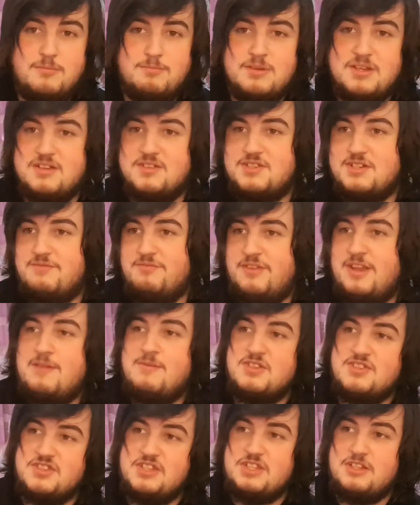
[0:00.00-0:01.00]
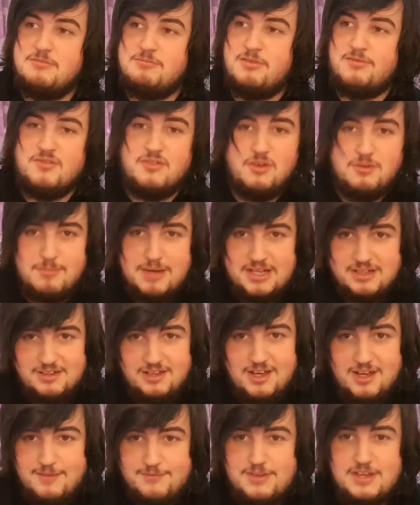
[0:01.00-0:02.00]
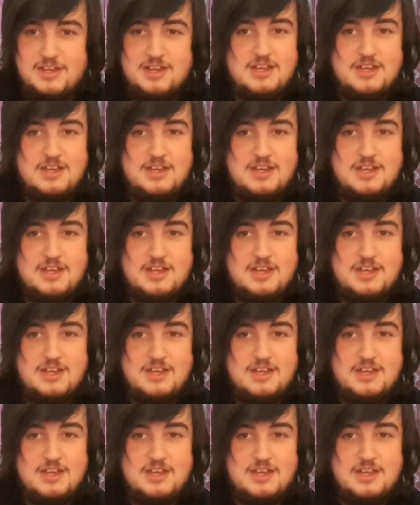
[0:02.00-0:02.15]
because I've never seen them before in my life.